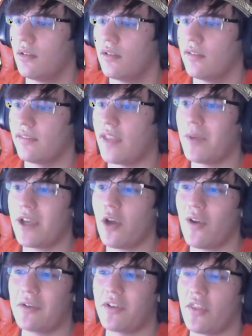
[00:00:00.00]
Then we go
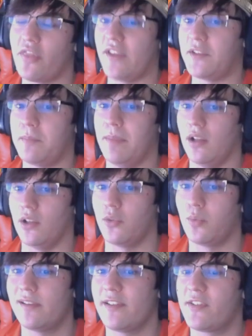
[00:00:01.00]
down to this build,
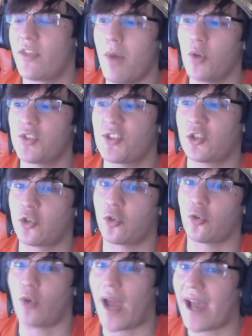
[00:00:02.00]
which is the most
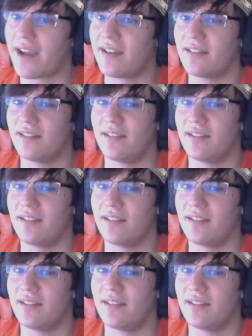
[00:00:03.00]
crack